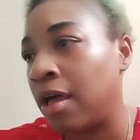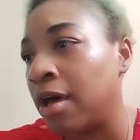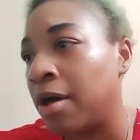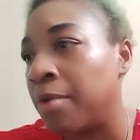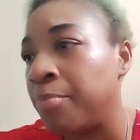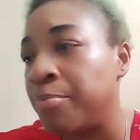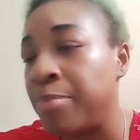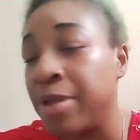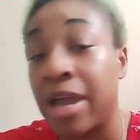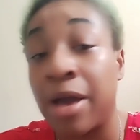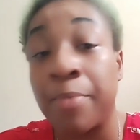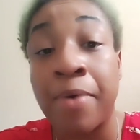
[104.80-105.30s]

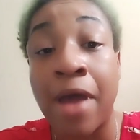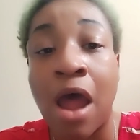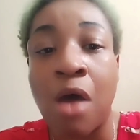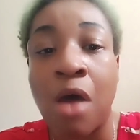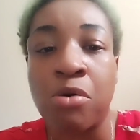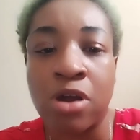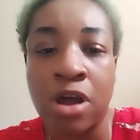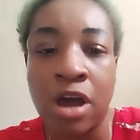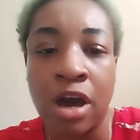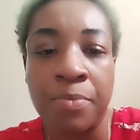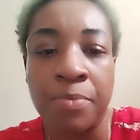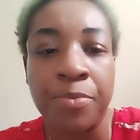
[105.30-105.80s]
be a
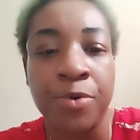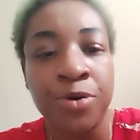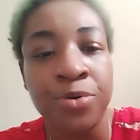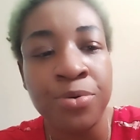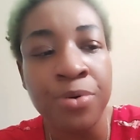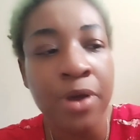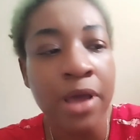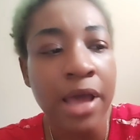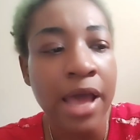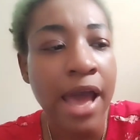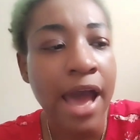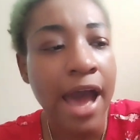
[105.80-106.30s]
power
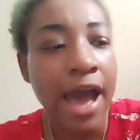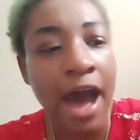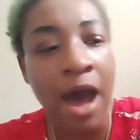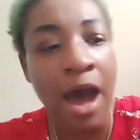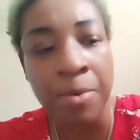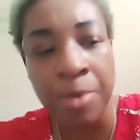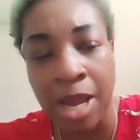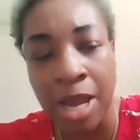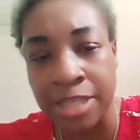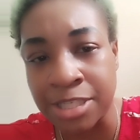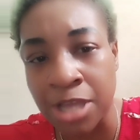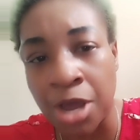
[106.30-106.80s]
couple. I'm
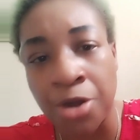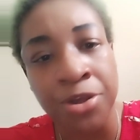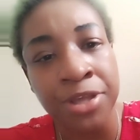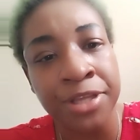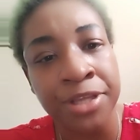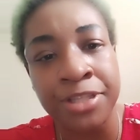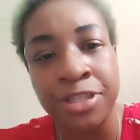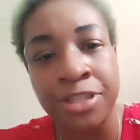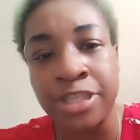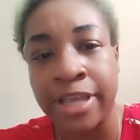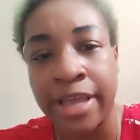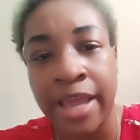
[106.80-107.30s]
not
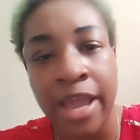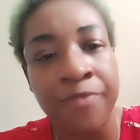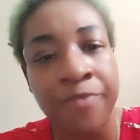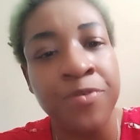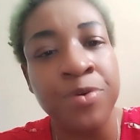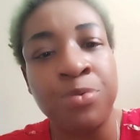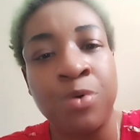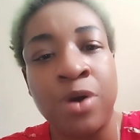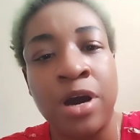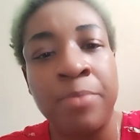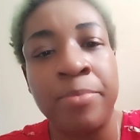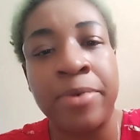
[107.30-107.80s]
talking to
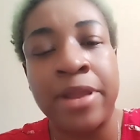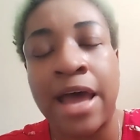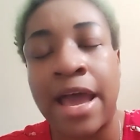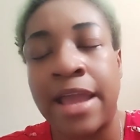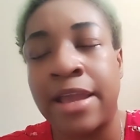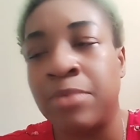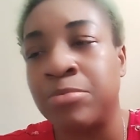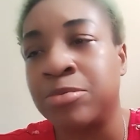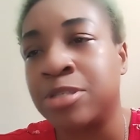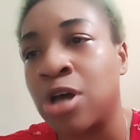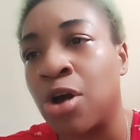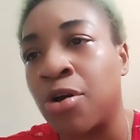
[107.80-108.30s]
everyone, but I
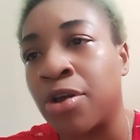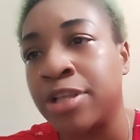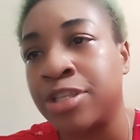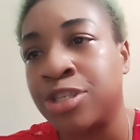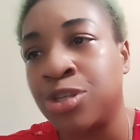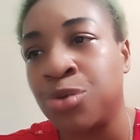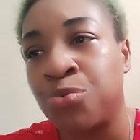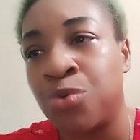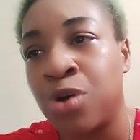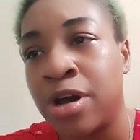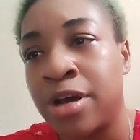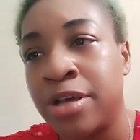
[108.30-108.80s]
am talking to
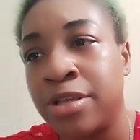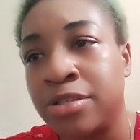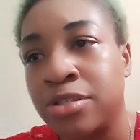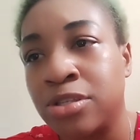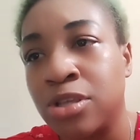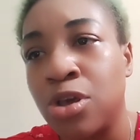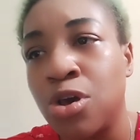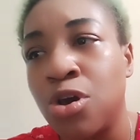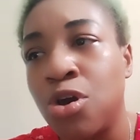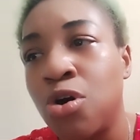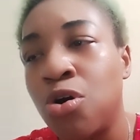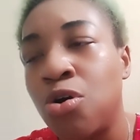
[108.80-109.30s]
ones
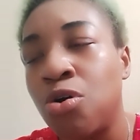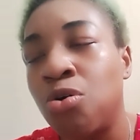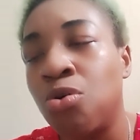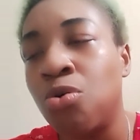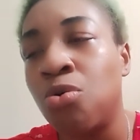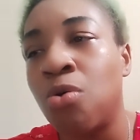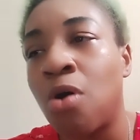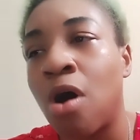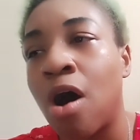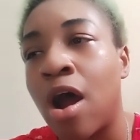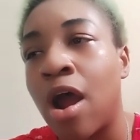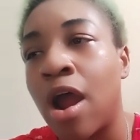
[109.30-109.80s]

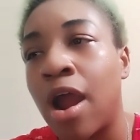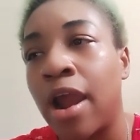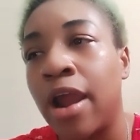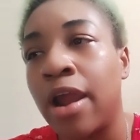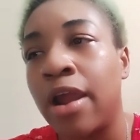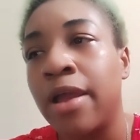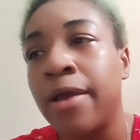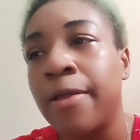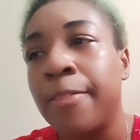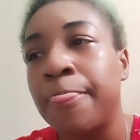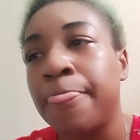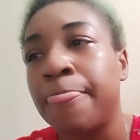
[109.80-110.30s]
who
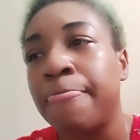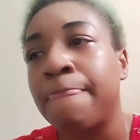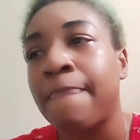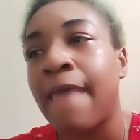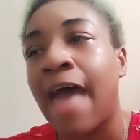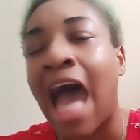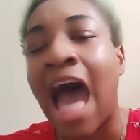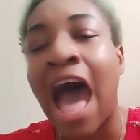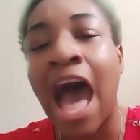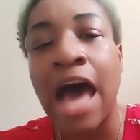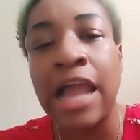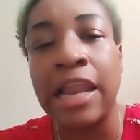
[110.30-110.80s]
are
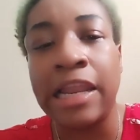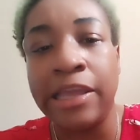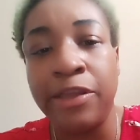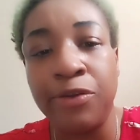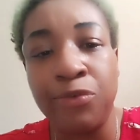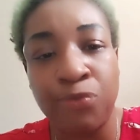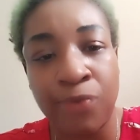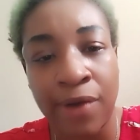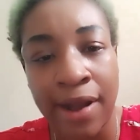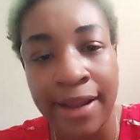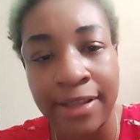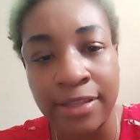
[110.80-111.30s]
highly
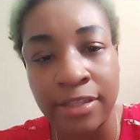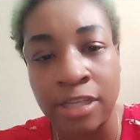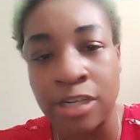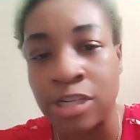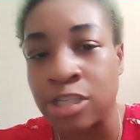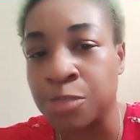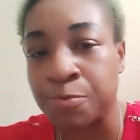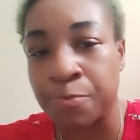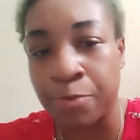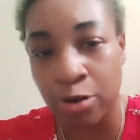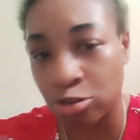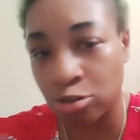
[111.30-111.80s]
ranked in the
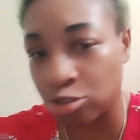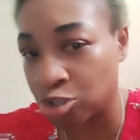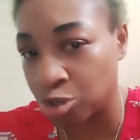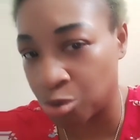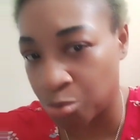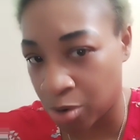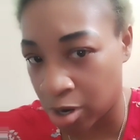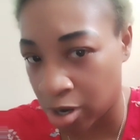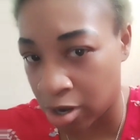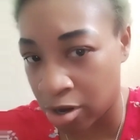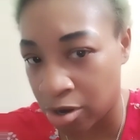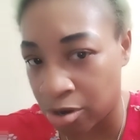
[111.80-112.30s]
spiritual
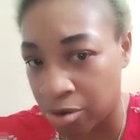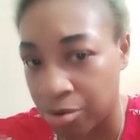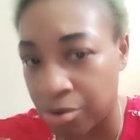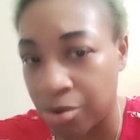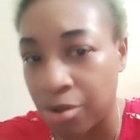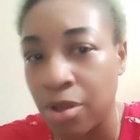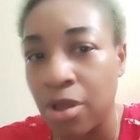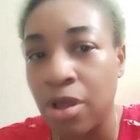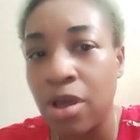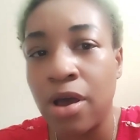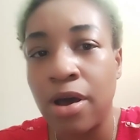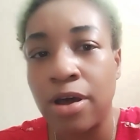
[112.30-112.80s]
world,
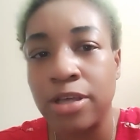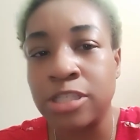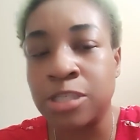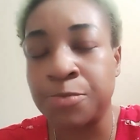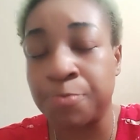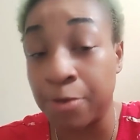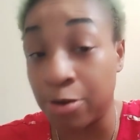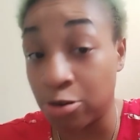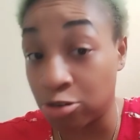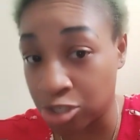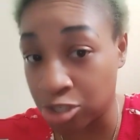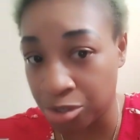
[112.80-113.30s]

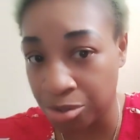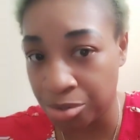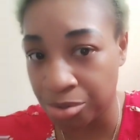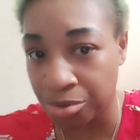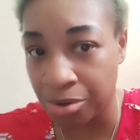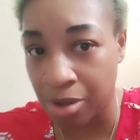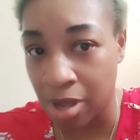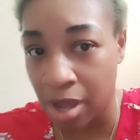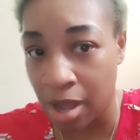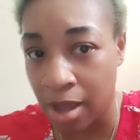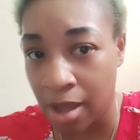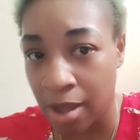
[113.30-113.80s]

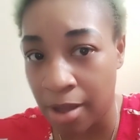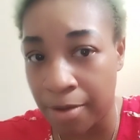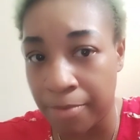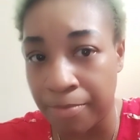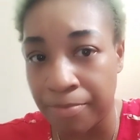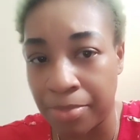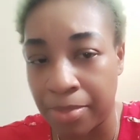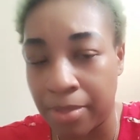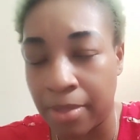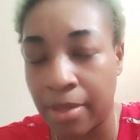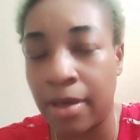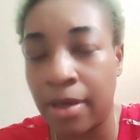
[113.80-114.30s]

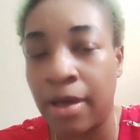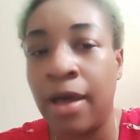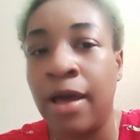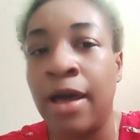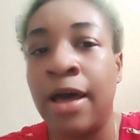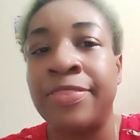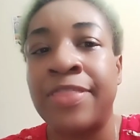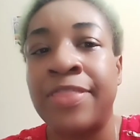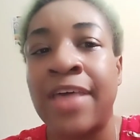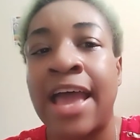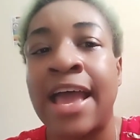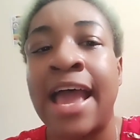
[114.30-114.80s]

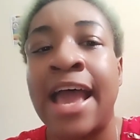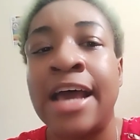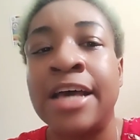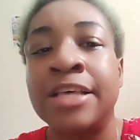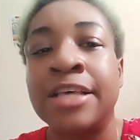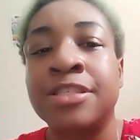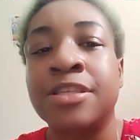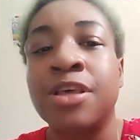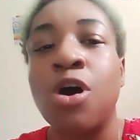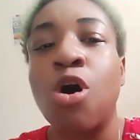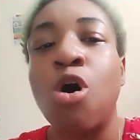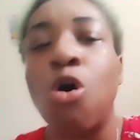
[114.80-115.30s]
that
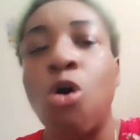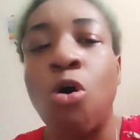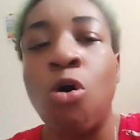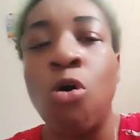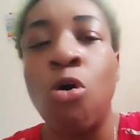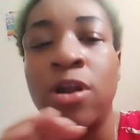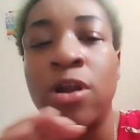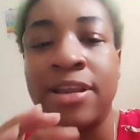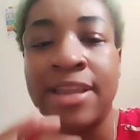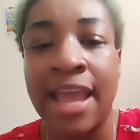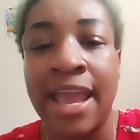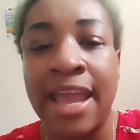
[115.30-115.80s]
has
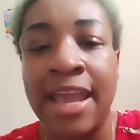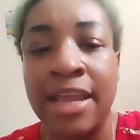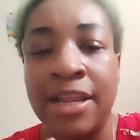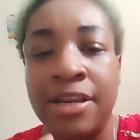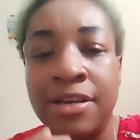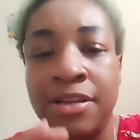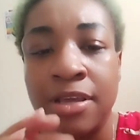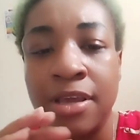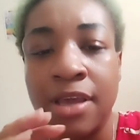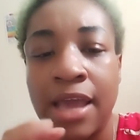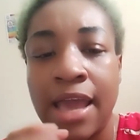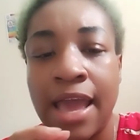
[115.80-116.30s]

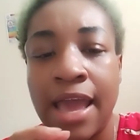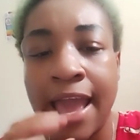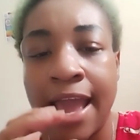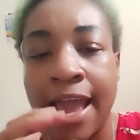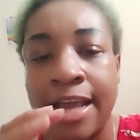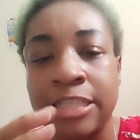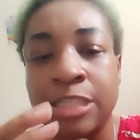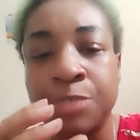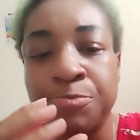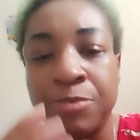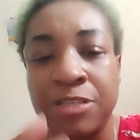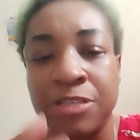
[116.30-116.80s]
ordained,
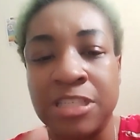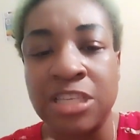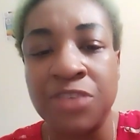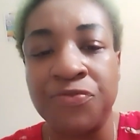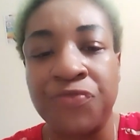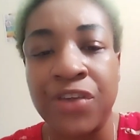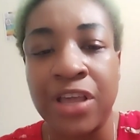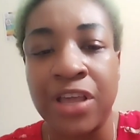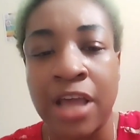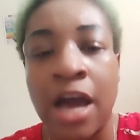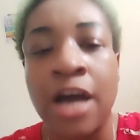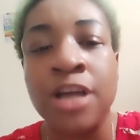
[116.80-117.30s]
has
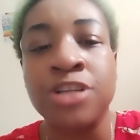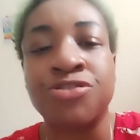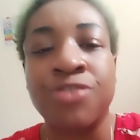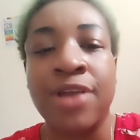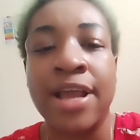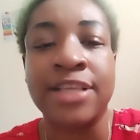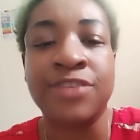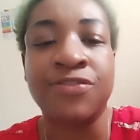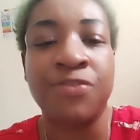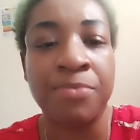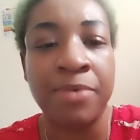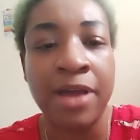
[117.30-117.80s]
specific
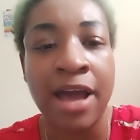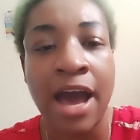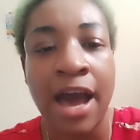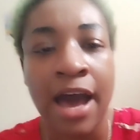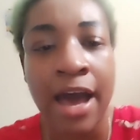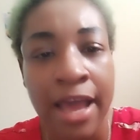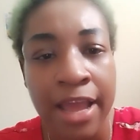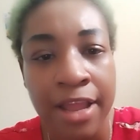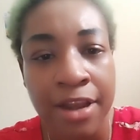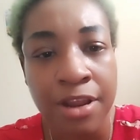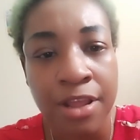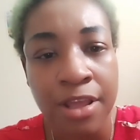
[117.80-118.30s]
contracts from
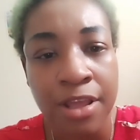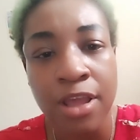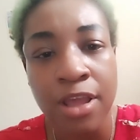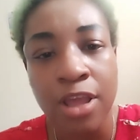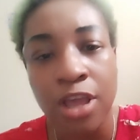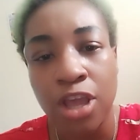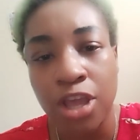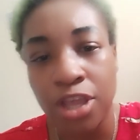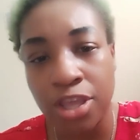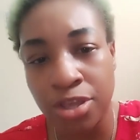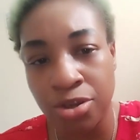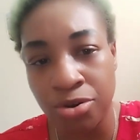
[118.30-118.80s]
God.
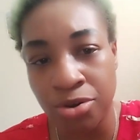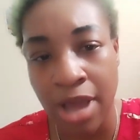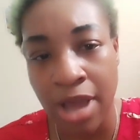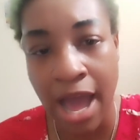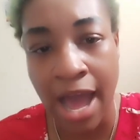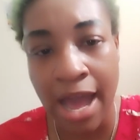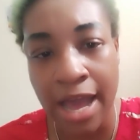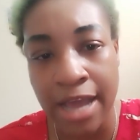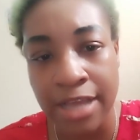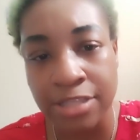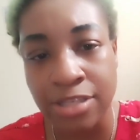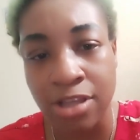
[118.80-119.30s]
You
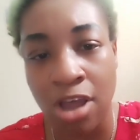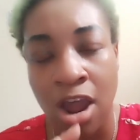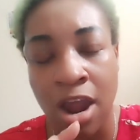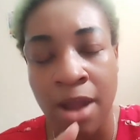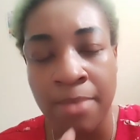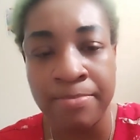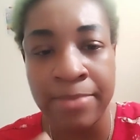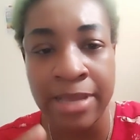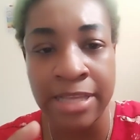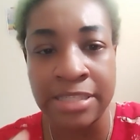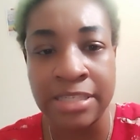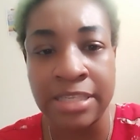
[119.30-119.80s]
guys are
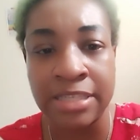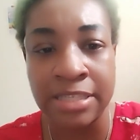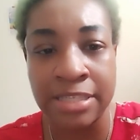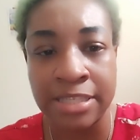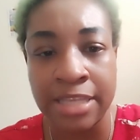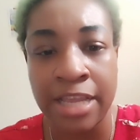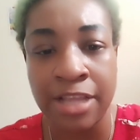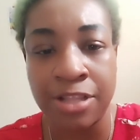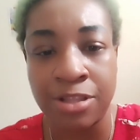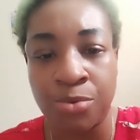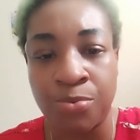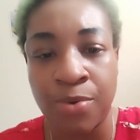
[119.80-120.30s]
meant to
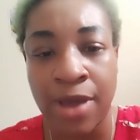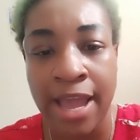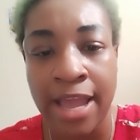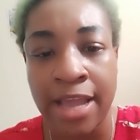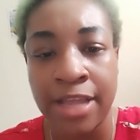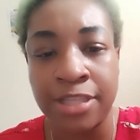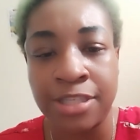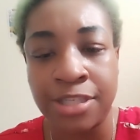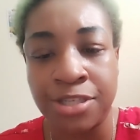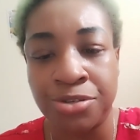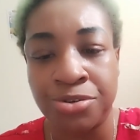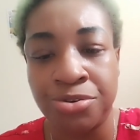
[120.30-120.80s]
see the way
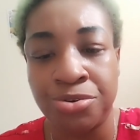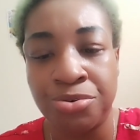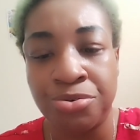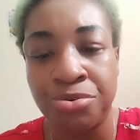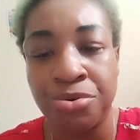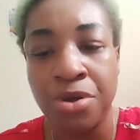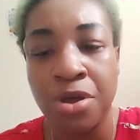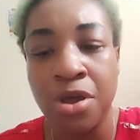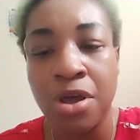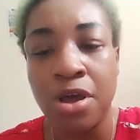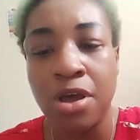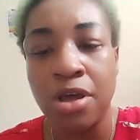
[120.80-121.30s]
to
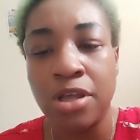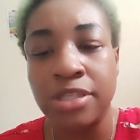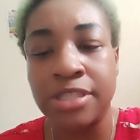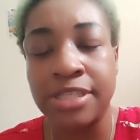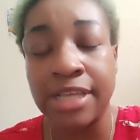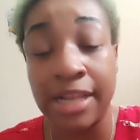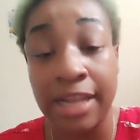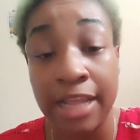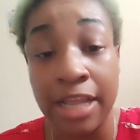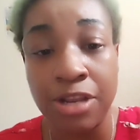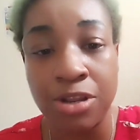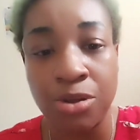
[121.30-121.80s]

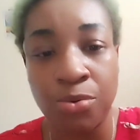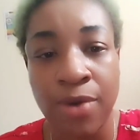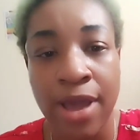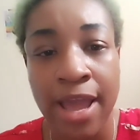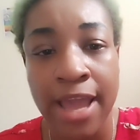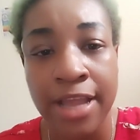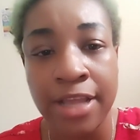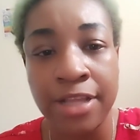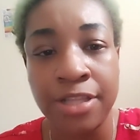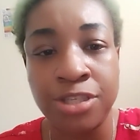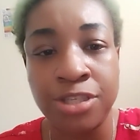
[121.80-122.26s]
lead the way